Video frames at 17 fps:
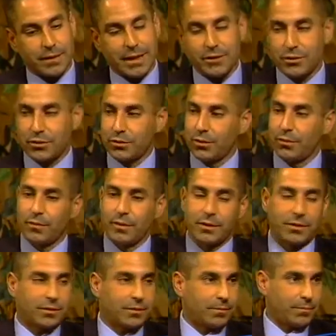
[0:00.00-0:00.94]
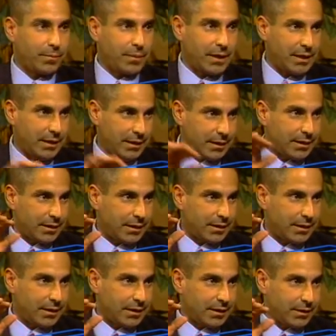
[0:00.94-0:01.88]
debt service peak
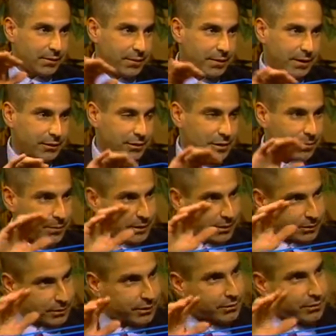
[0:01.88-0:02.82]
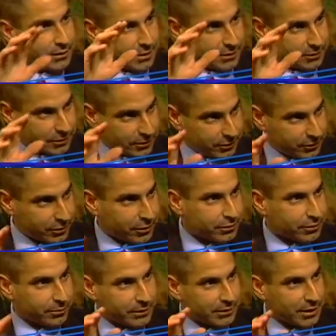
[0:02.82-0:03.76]
over the next couple of years, and it's going to
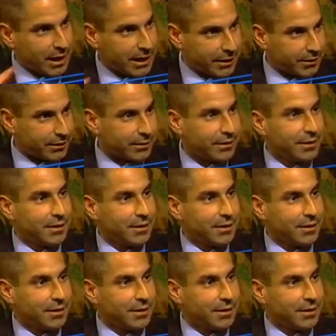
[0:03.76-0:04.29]
start to retire.